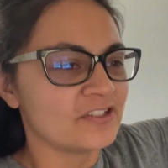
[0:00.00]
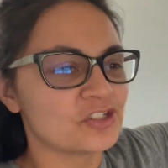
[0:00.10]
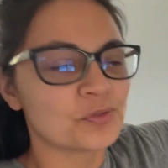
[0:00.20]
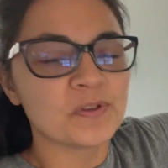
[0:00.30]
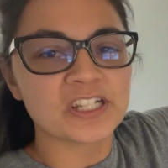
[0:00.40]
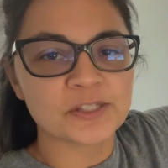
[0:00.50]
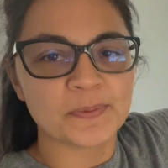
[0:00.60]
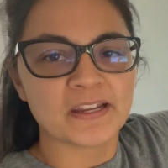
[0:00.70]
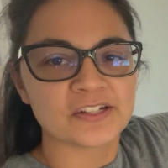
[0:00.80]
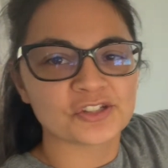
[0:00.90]
just want to
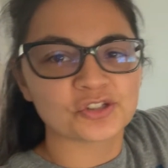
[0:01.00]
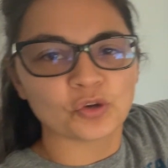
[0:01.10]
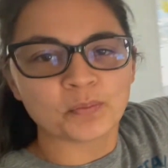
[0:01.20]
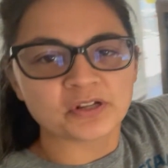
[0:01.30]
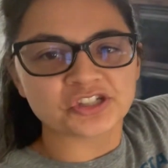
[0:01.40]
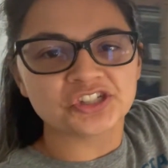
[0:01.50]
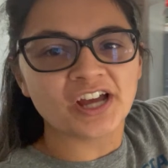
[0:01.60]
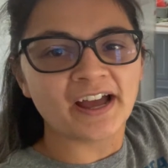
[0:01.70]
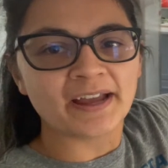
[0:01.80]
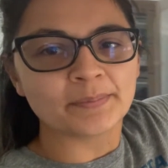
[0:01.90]
spend so much
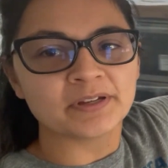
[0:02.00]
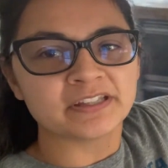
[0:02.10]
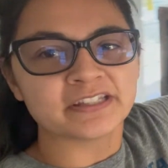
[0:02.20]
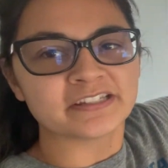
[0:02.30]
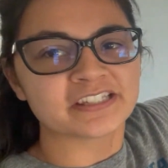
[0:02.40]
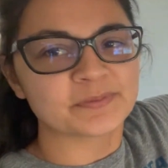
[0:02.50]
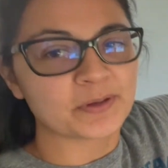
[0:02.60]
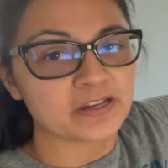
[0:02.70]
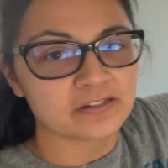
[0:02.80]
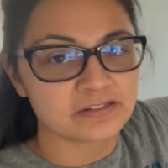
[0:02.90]
time in this
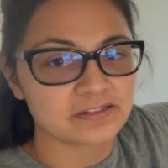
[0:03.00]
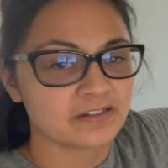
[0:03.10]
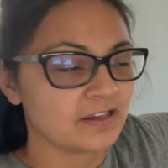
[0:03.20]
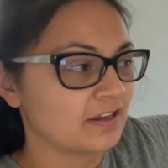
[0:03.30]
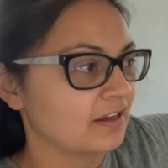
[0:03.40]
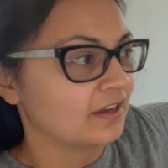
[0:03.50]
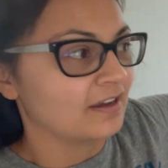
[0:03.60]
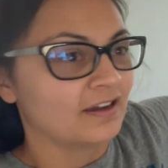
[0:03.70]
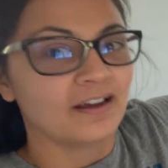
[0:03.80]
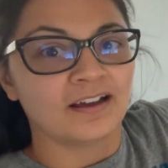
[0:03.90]
space.
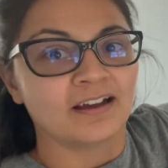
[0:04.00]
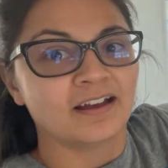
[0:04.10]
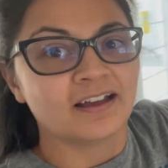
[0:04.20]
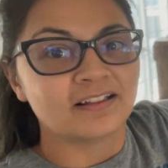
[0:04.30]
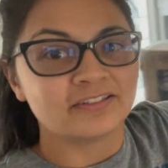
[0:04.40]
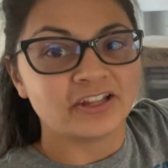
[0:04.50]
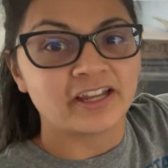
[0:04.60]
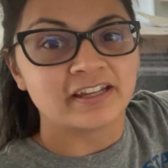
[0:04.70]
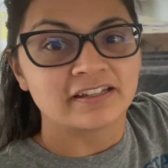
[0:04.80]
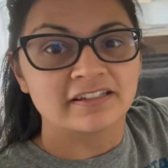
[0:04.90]

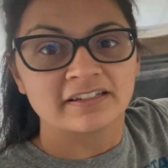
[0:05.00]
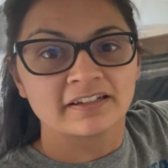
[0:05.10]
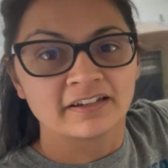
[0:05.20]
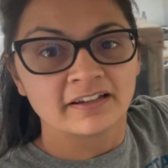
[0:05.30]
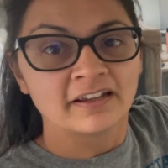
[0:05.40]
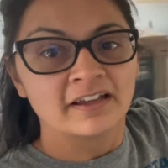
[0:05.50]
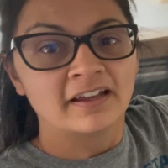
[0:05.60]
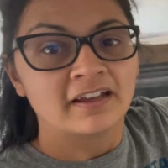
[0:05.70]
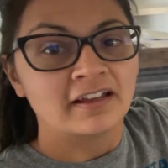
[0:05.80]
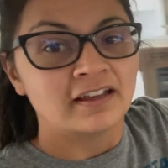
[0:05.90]
Like
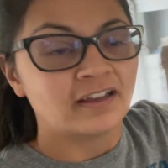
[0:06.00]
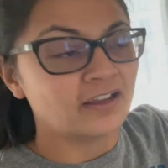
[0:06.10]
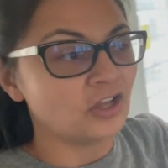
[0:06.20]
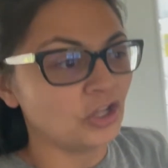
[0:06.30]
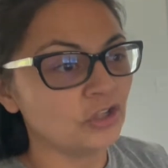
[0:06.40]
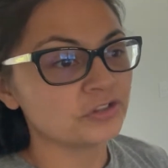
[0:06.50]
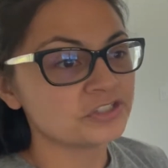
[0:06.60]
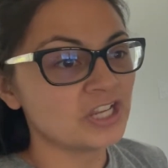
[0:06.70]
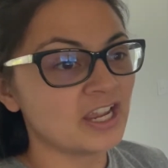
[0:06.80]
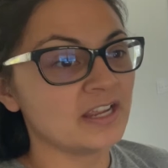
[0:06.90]
all the
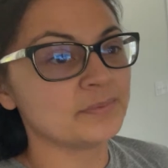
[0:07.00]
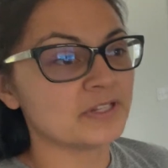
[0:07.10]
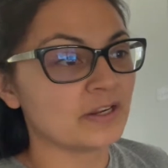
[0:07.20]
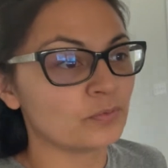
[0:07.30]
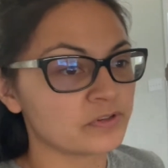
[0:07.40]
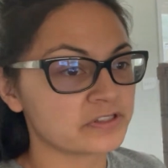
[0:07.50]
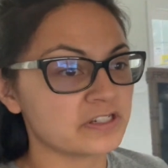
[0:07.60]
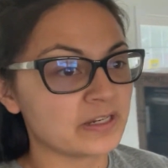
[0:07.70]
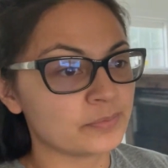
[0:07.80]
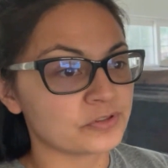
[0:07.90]
time that I wasn't
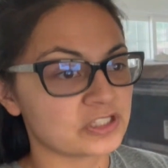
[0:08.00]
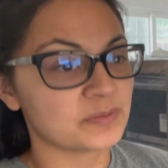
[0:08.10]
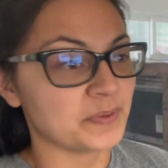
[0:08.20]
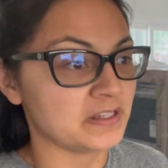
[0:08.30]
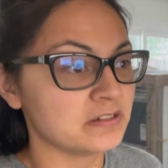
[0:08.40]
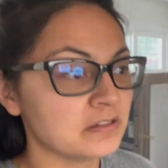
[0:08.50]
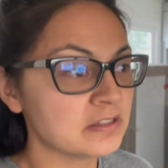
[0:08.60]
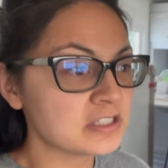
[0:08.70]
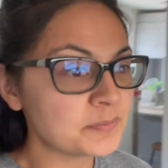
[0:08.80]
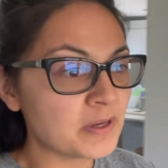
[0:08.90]
able to spend in
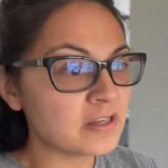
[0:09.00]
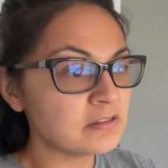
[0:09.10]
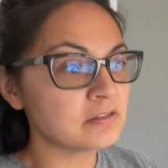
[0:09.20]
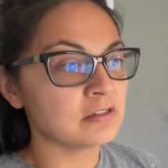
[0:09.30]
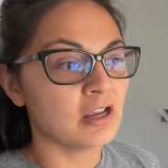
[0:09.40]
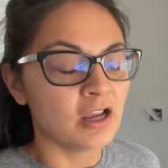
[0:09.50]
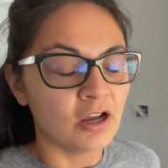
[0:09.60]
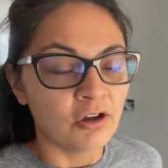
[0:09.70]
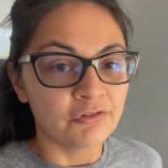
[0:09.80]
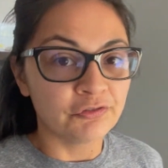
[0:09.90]
this space,
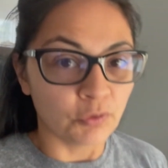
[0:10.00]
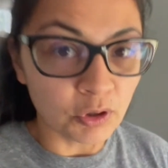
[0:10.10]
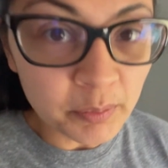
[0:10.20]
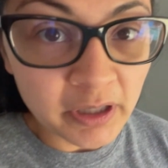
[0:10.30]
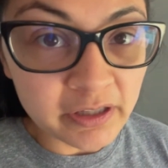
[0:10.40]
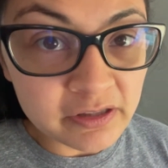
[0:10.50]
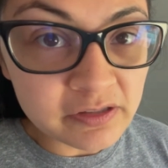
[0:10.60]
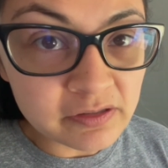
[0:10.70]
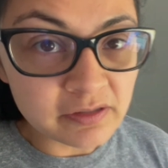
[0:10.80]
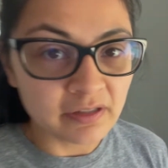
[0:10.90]
four months,